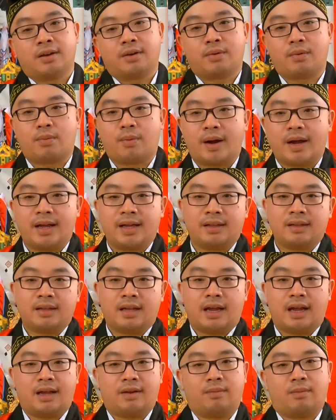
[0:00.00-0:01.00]
when
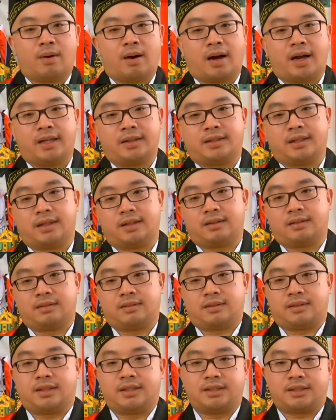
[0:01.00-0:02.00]
and why did
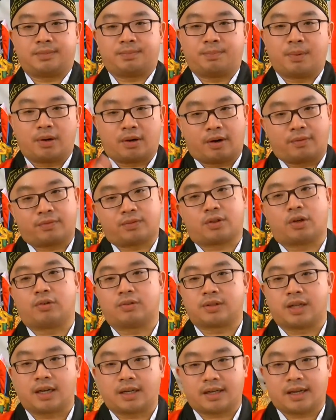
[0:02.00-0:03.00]
this book of
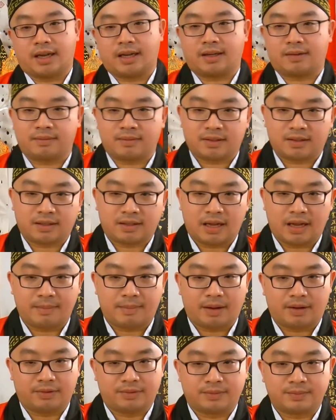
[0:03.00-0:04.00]
Tao Te Ching came
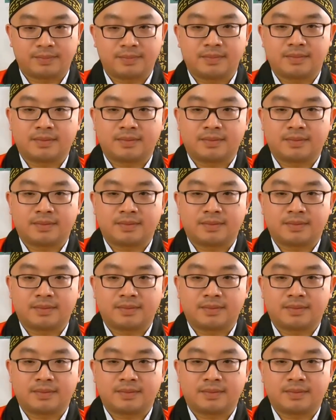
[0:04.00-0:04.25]
out?